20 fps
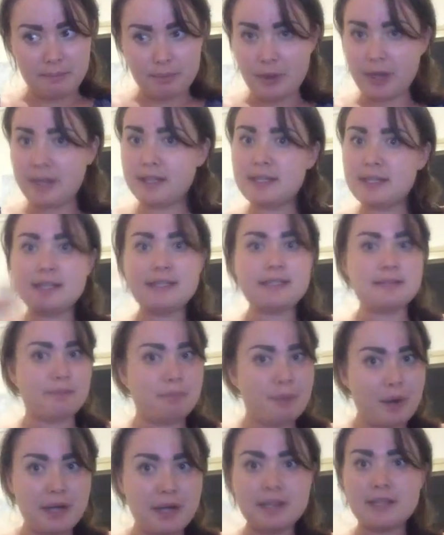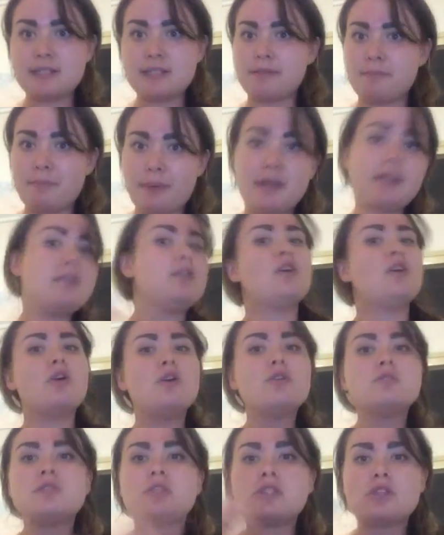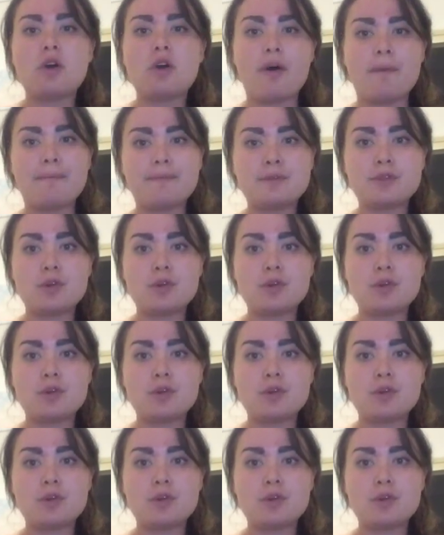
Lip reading: pregnant and pregnant and pregnant non-stop,